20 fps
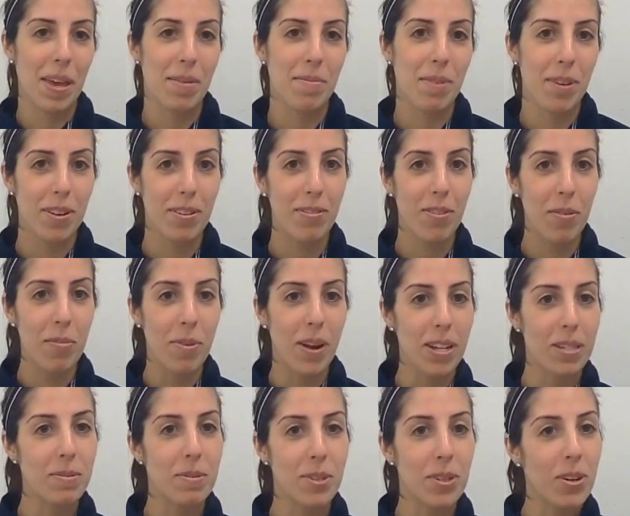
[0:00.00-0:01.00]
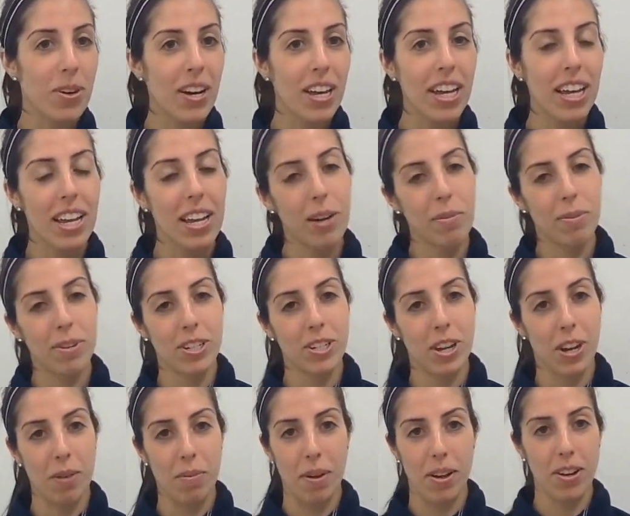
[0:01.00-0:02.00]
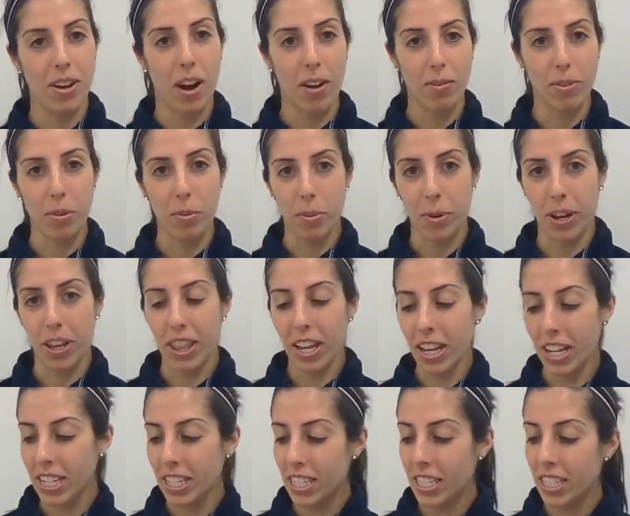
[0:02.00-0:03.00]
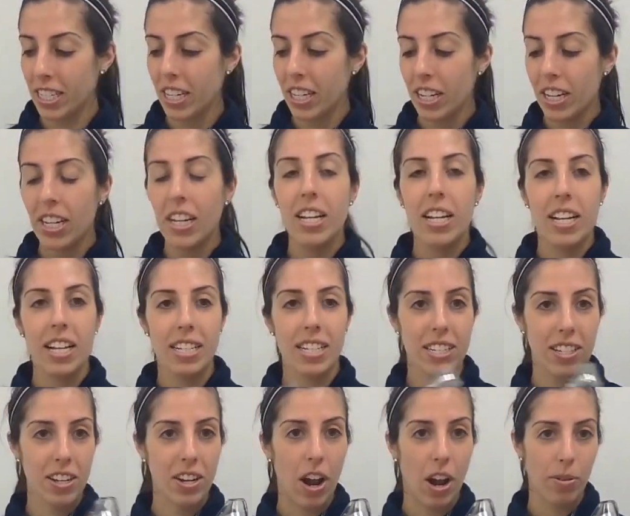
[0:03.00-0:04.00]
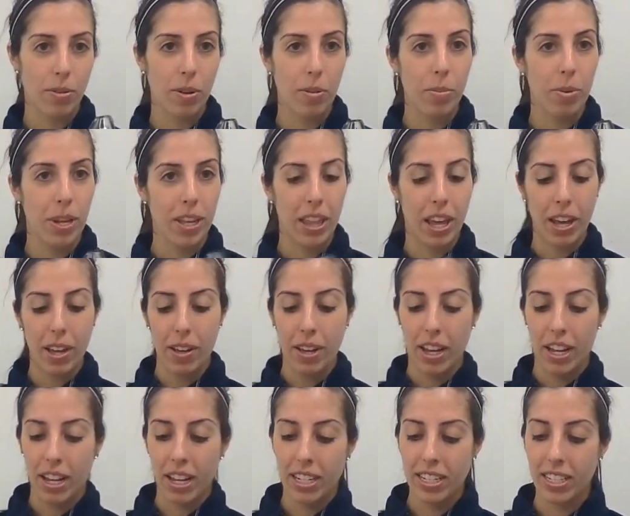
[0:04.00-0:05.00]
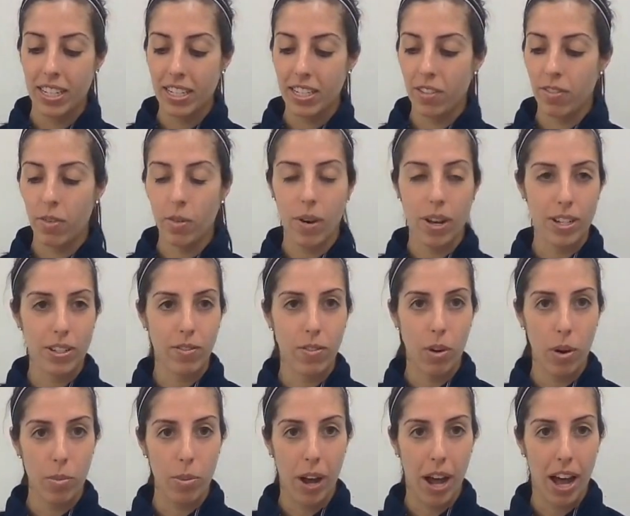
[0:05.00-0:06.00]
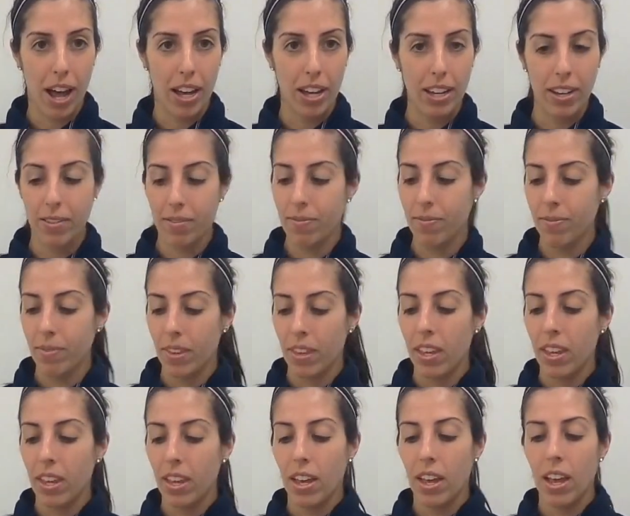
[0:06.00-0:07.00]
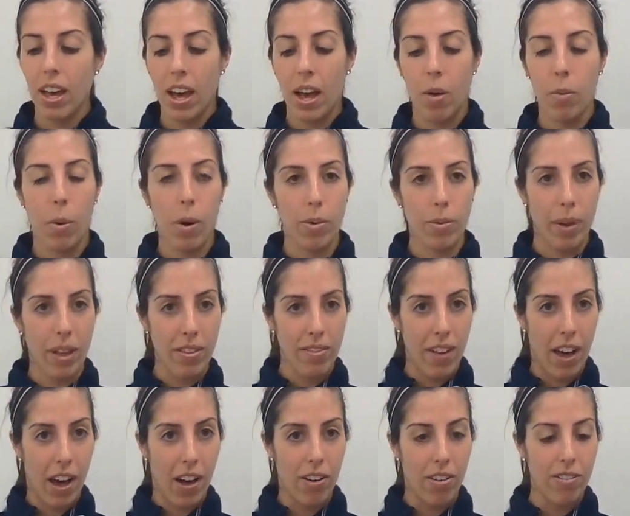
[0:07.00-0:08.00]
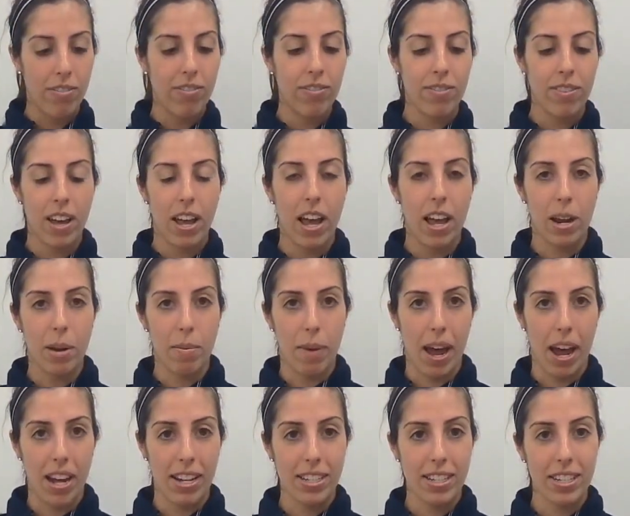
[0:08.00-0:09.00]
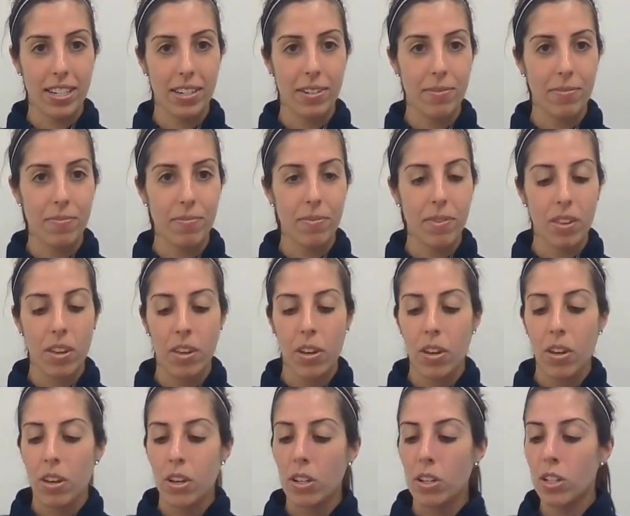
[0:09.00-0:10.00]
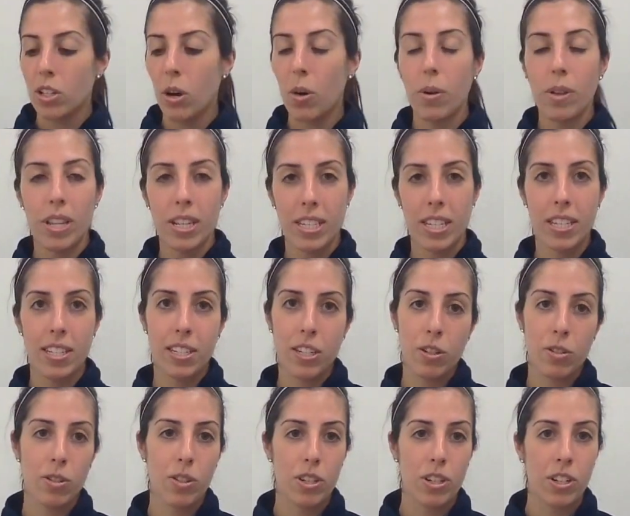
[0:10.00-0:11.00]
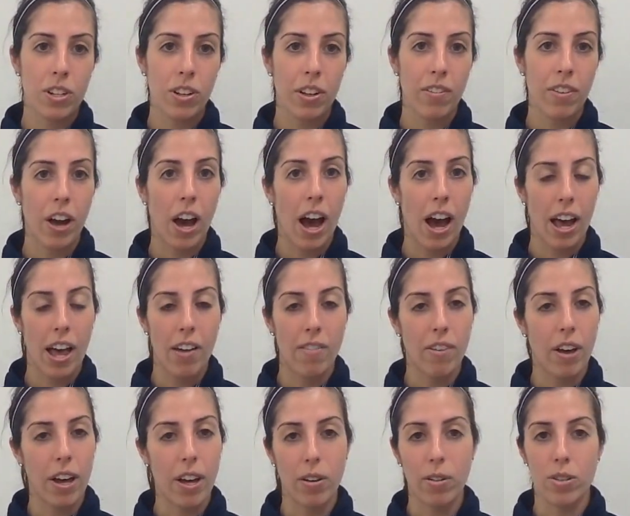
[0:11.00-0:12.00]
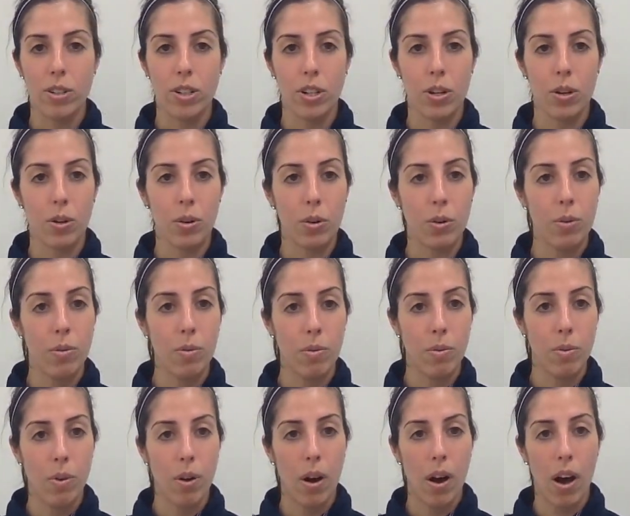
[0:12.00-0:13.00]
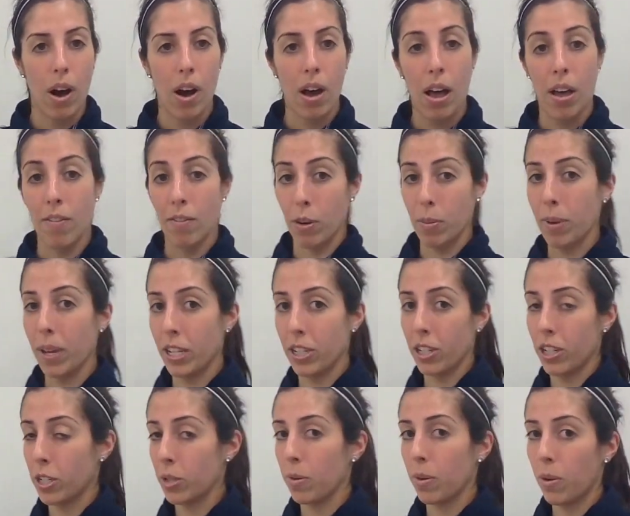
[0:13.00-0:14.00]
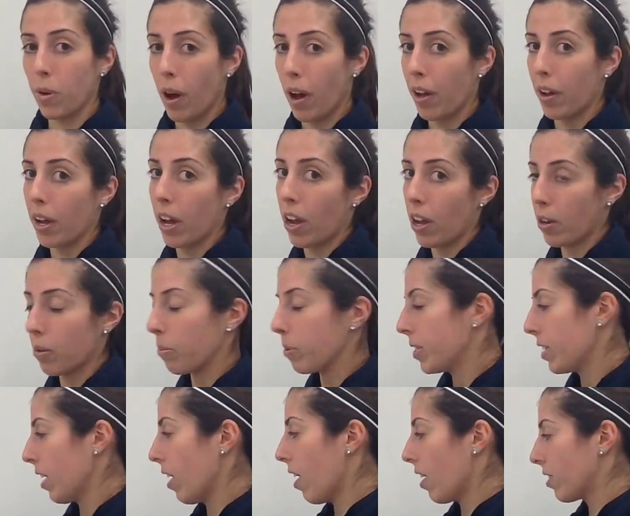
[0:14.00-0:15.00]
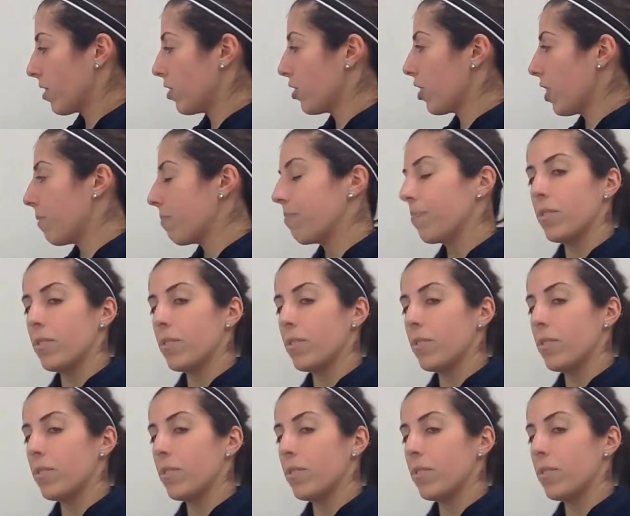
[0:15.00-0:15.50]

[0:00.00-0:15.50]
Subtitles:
Amber from Respiratory, and I'm going to talk about NonRebreathers. This is a NonRebreather. It consists of a reservoir bag, a one-way valve, and a mask. So this is used to deliver high FiO2 if your patient's requiring 100% oxygen.